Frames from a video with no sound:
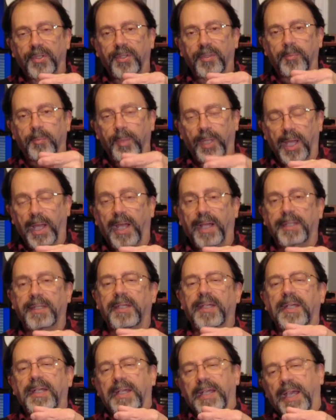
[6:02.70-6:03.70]
the block
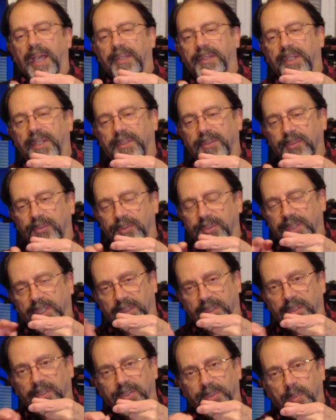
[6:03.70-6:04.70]
and then use the
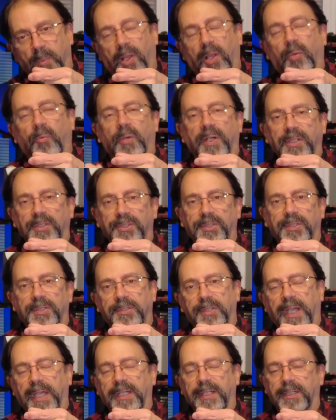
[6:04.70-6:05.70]
little small wrench to
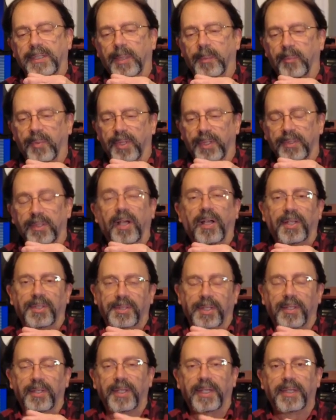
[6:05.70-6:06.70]
tighten up the
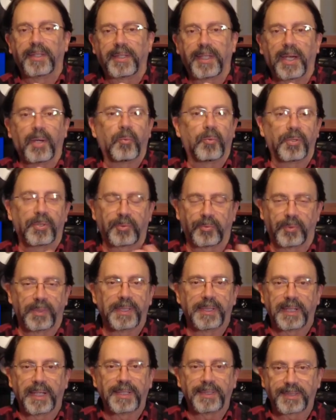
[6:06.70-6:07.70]
nozzle, and that worked
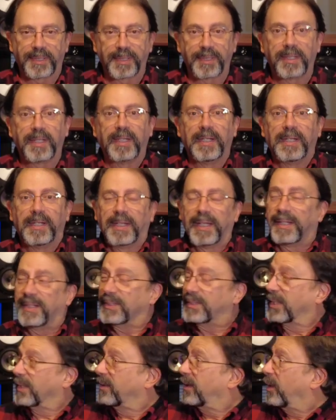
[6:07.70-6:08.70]
really nicely. It
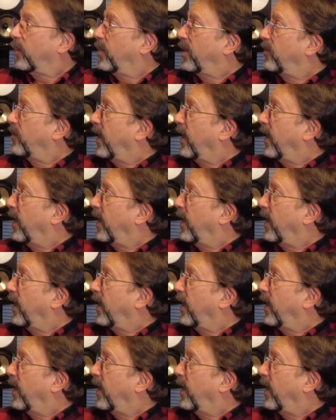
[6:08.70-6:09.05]
is a little bit of